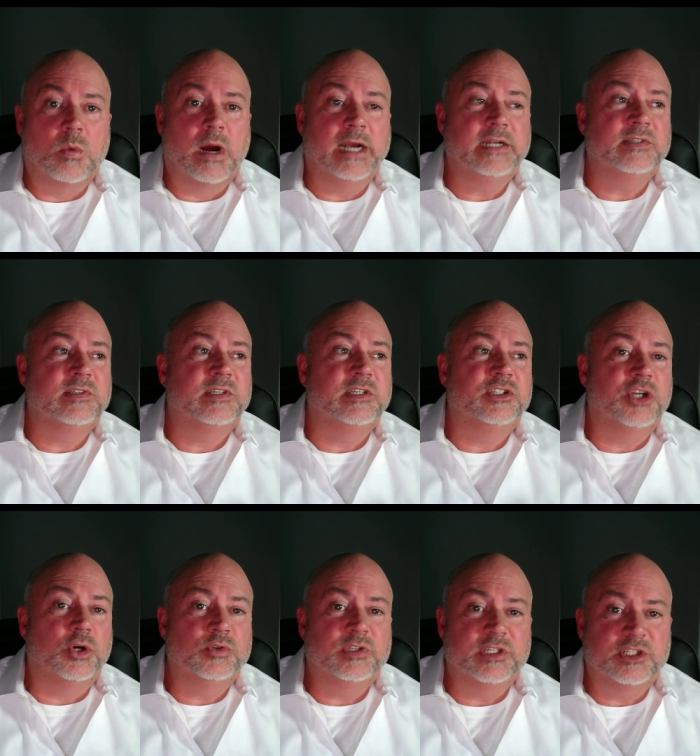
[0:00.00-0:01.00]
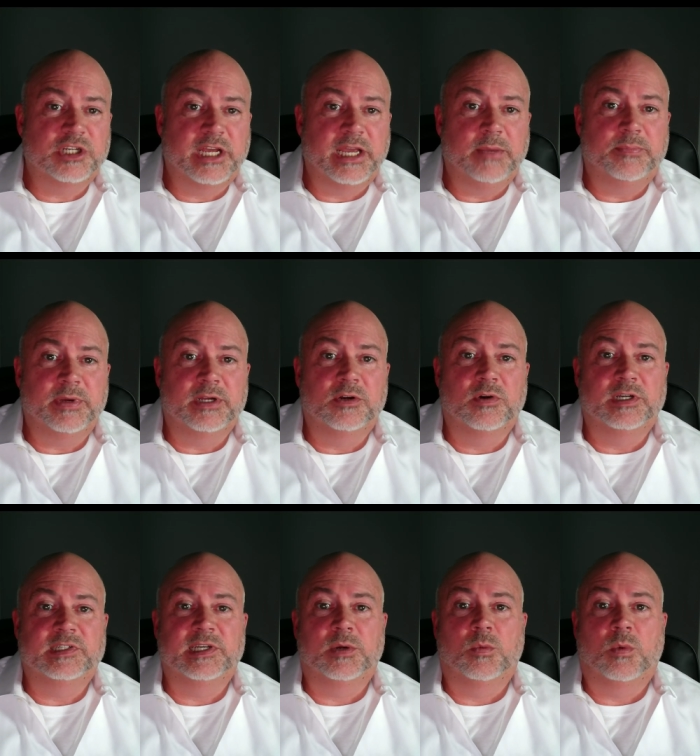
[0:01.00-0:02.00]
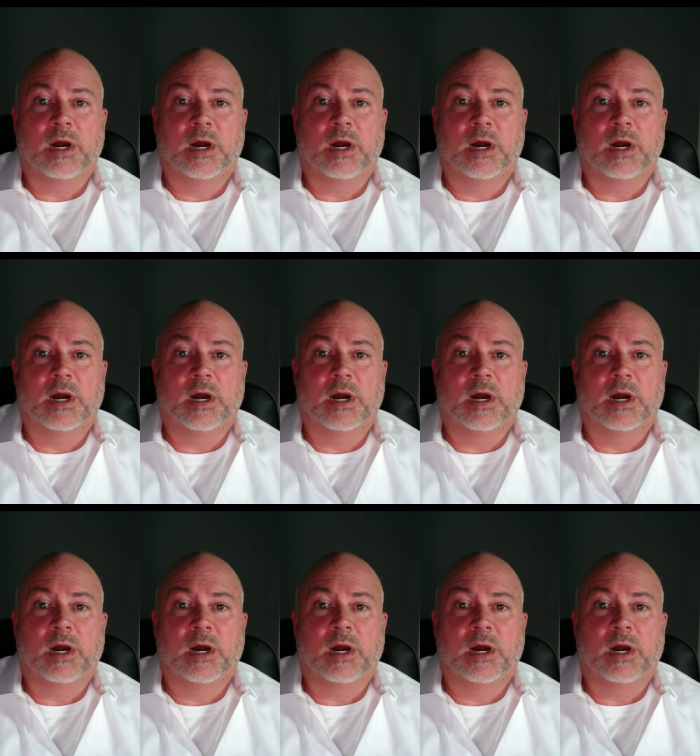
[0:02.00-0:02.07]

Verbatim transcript: Why does the dosage keep increasing?